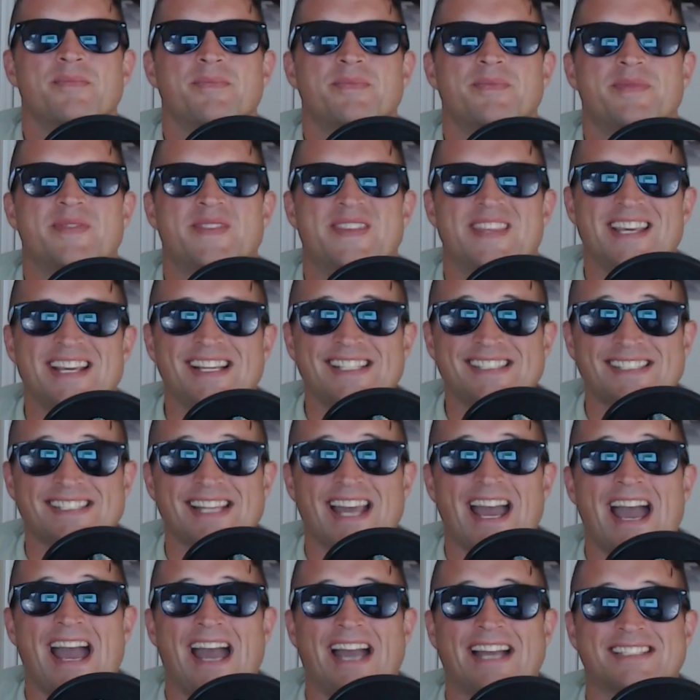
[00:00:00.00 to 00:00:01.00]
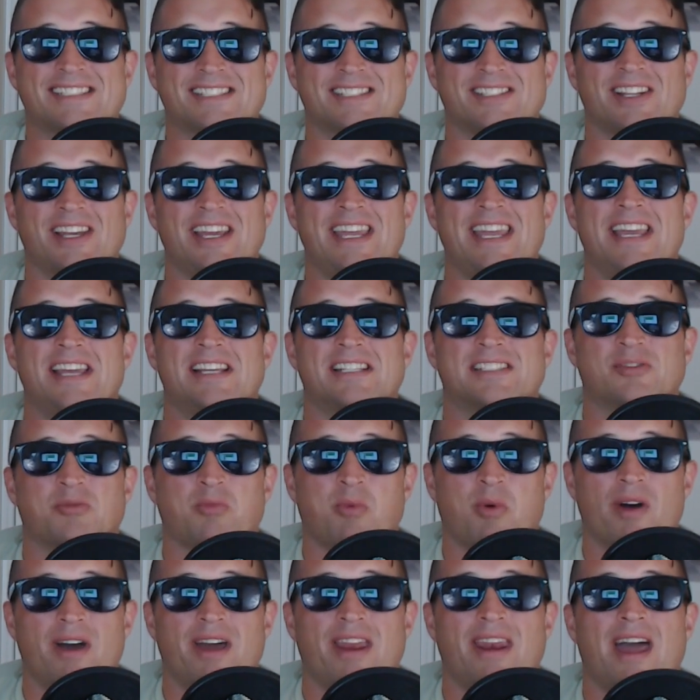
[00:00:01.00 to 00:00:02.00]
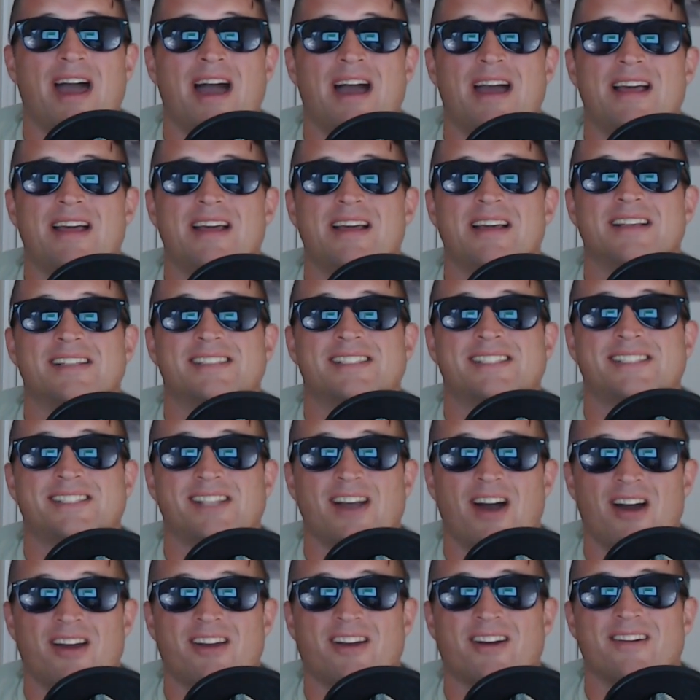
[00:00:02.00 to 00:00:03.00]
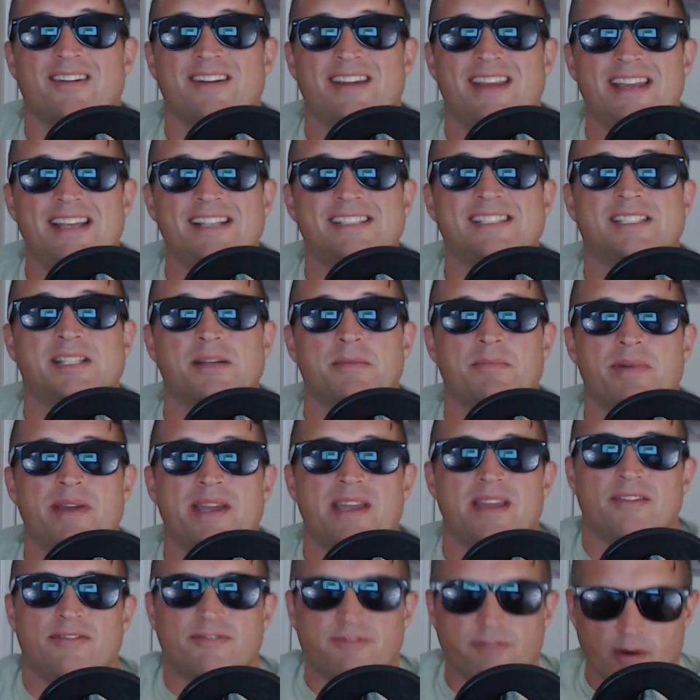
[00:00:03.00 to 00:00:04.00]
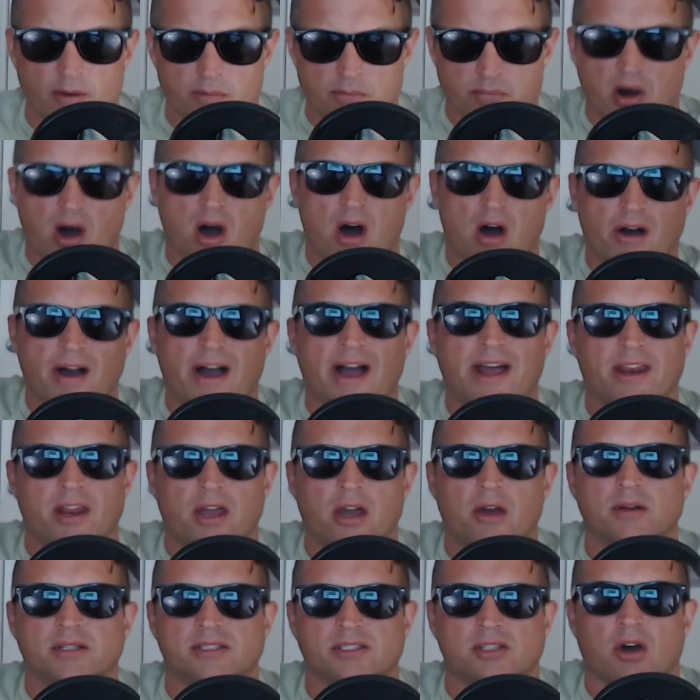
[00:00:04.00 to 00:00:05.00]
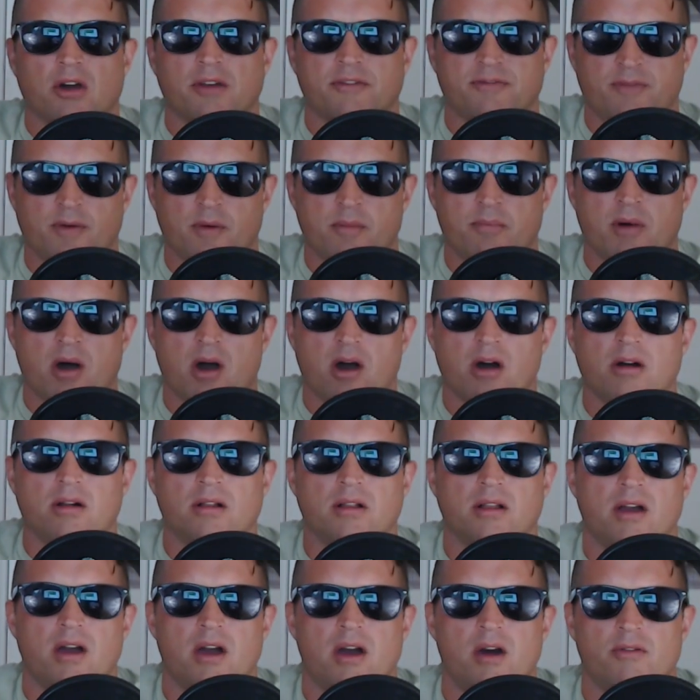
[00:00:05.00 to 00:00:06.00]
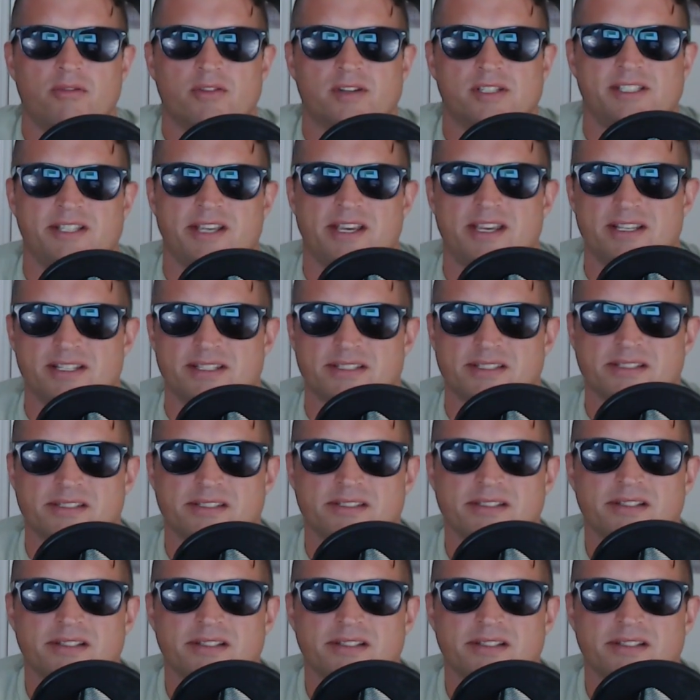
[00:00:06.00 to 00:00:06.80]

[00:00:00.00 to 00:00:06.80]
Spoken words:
This actually is what soccer needs to be. Football, I know, it's called football overseas.